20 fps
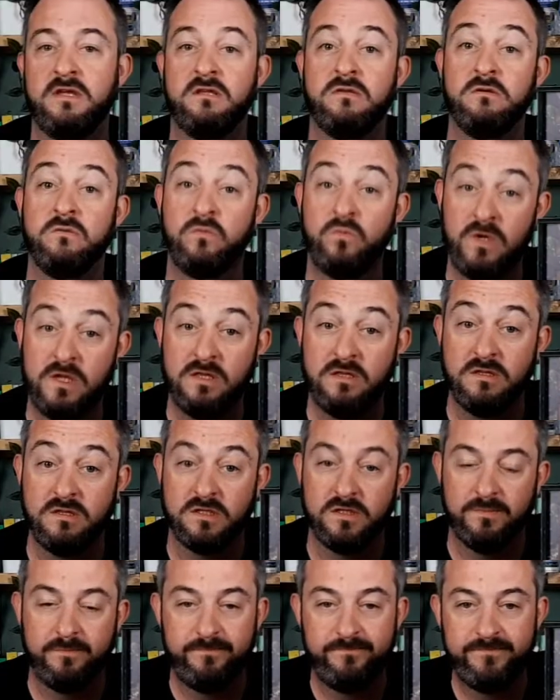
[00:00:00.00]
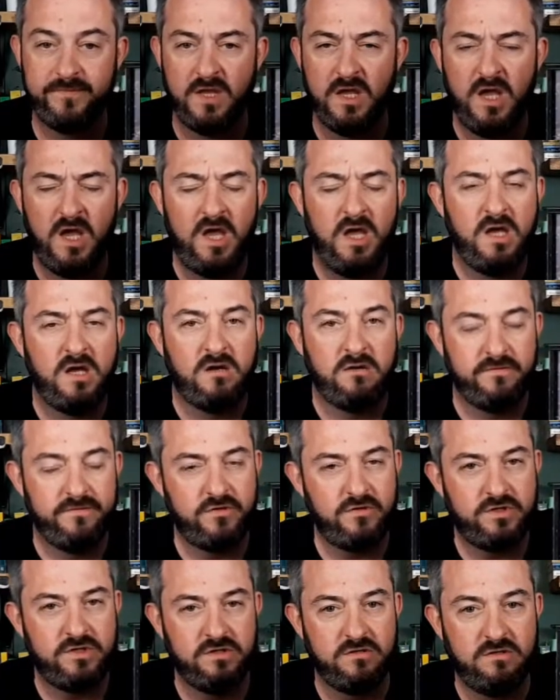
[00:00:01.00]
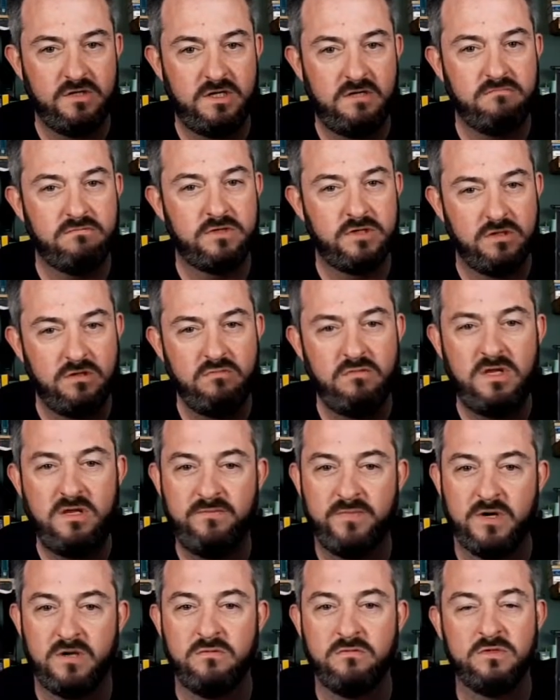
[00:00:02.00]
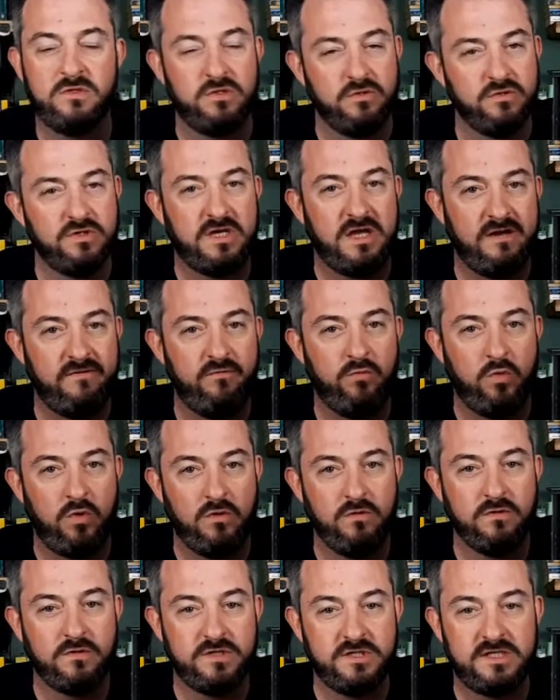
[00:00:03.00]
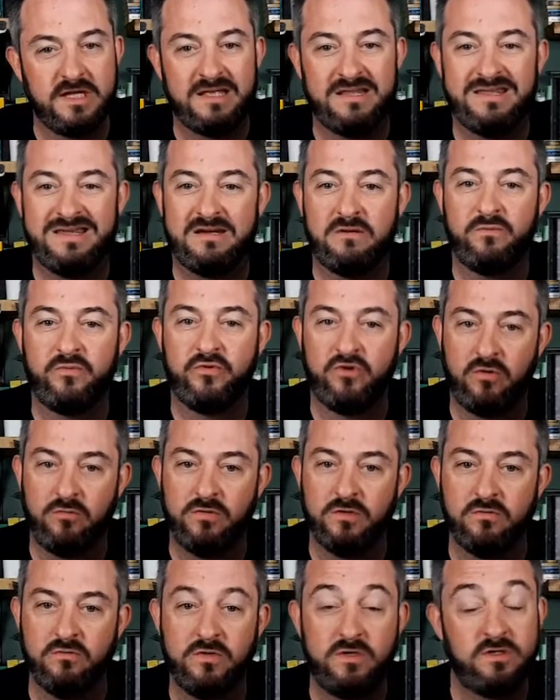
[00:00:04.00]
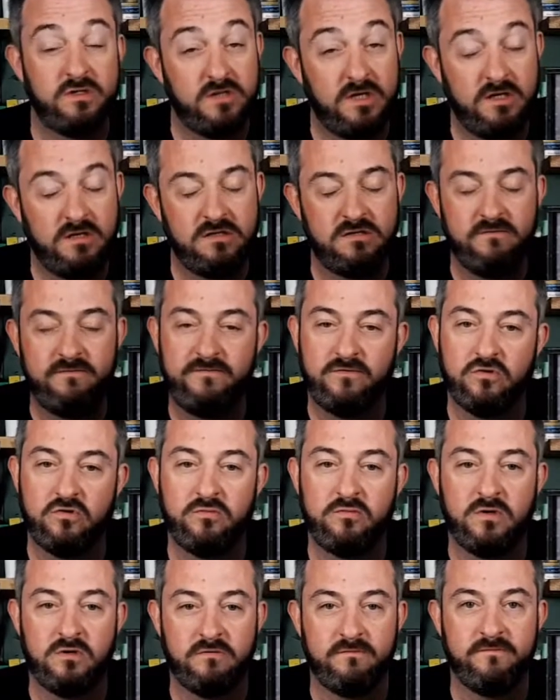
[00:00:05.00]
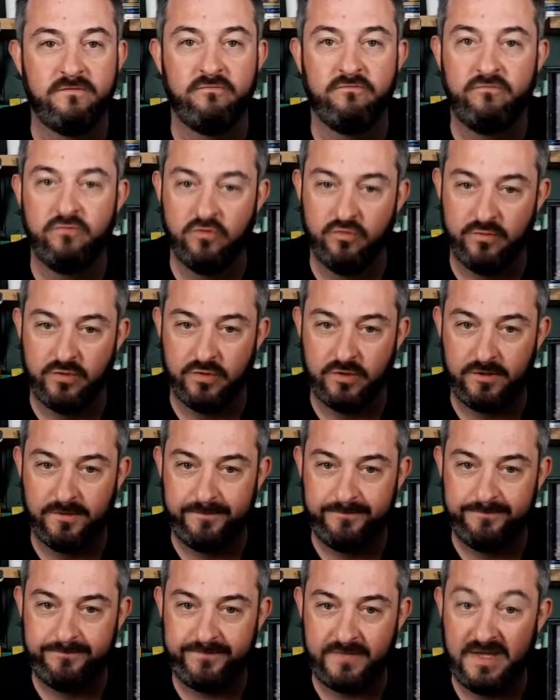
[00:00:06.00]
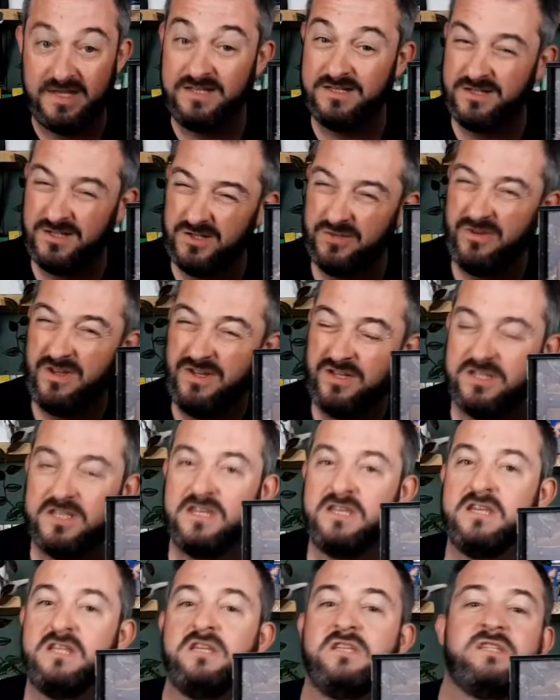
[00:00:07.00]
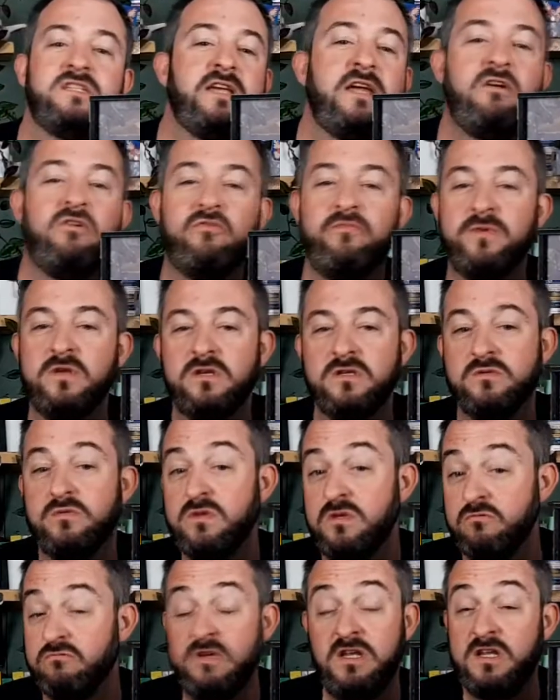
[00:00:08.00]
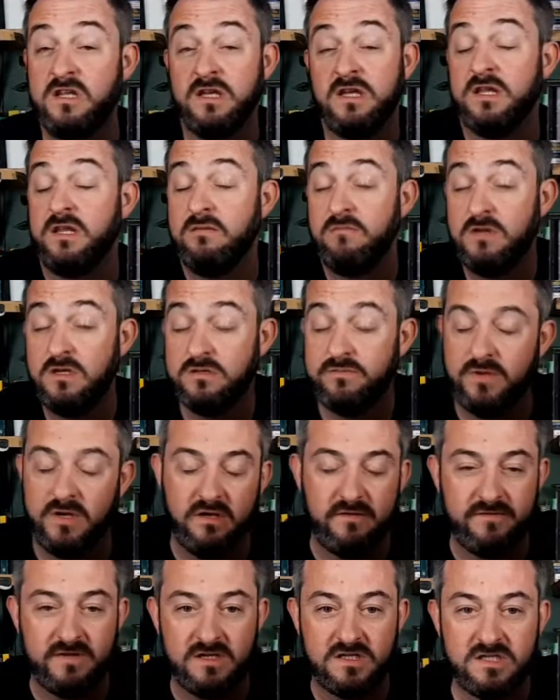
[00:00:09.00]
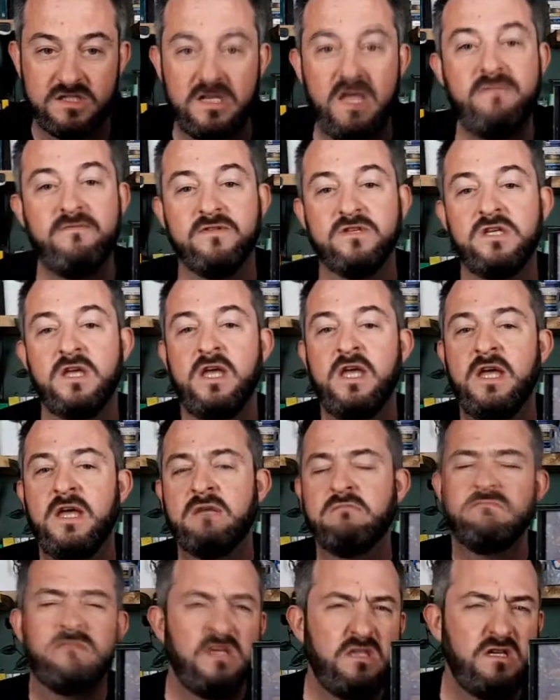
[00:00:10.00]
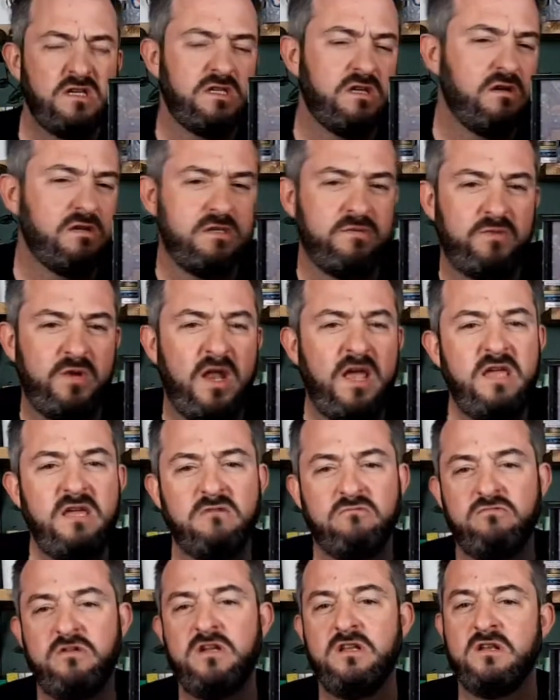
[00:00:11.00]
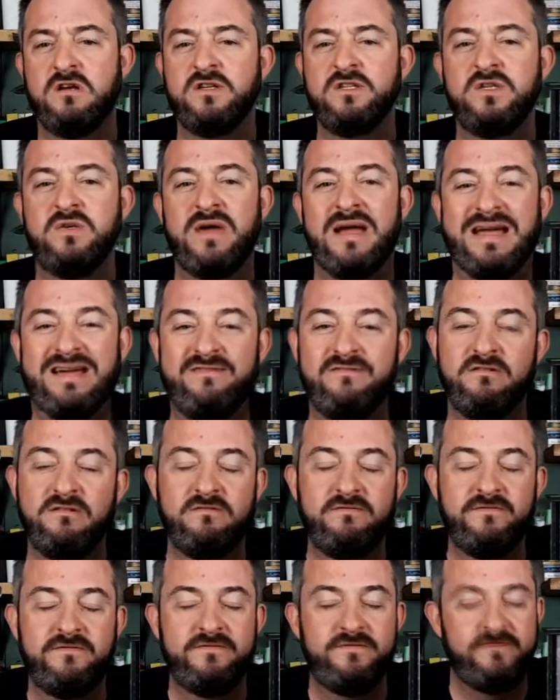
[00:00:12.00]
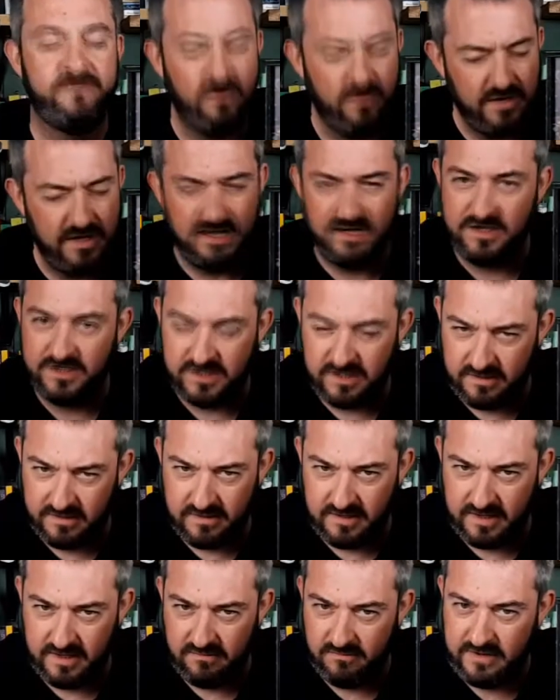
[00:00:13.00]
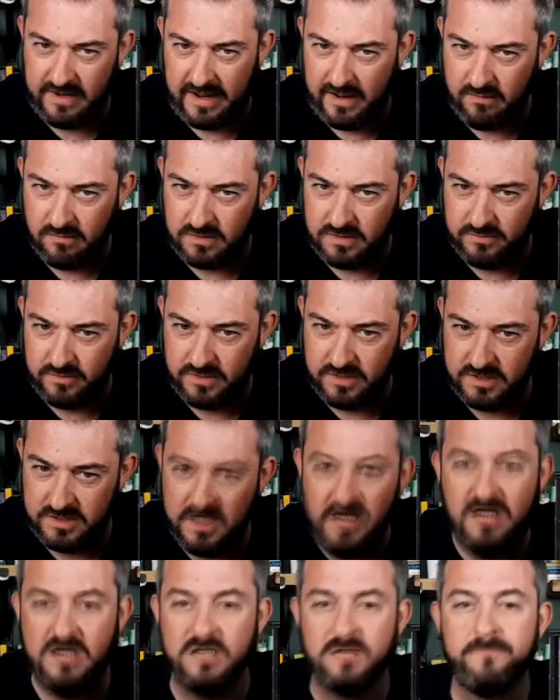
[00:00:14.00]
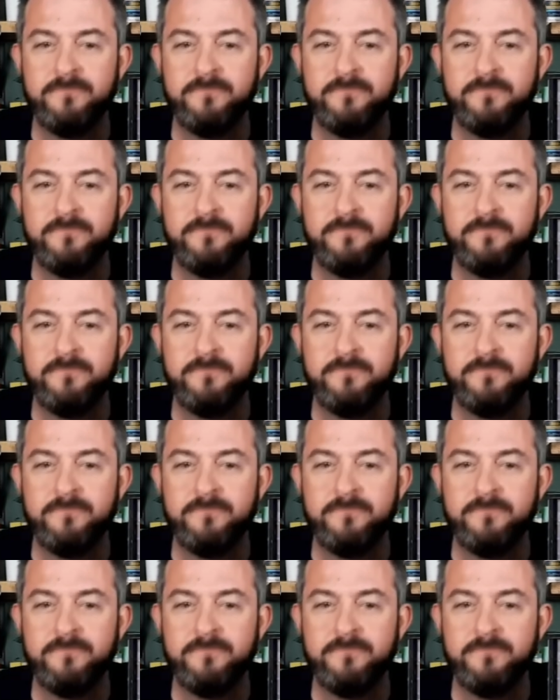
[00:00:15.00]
that wins. Unfortunately, Too Many Bones does have one standout problem, which takes the form of the rulebook. It's a strange thing in itself because when you're reading it, it makes perfect sense. Then you start to play and realise you haven't the foggiest idea on how to proceed.